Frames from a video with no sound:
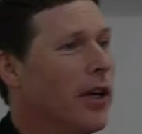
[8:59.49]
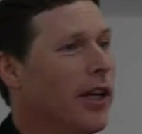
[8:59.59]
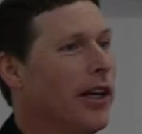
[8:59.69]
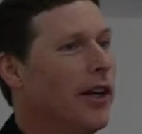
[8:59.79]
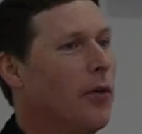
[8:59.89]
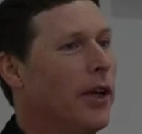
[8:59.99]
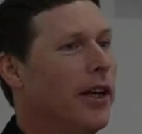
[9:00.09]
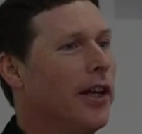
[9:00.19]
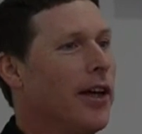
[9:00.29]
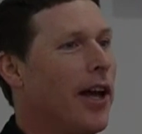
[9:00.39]

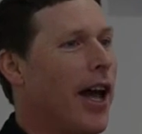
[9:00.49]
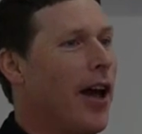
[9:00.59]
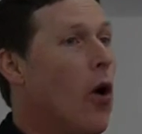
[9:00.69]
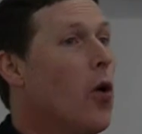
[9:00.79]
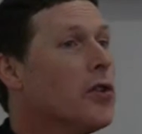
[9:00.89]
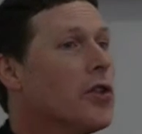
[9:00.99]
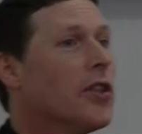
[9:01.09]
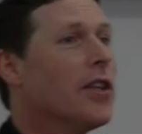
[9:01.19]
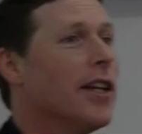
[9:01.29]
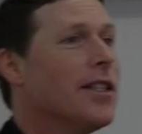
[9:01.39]
we
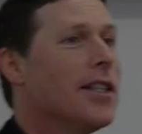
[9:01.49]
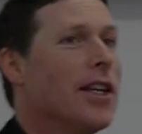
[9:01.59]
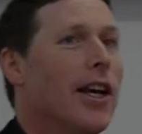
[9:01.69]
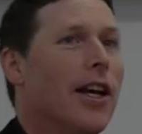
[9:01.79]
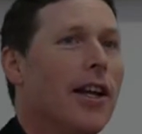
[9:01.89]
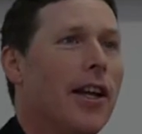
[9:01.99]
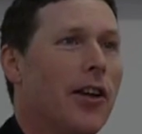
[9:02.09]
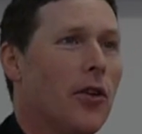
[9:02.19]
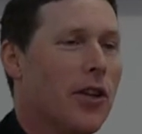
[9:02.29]
host this, the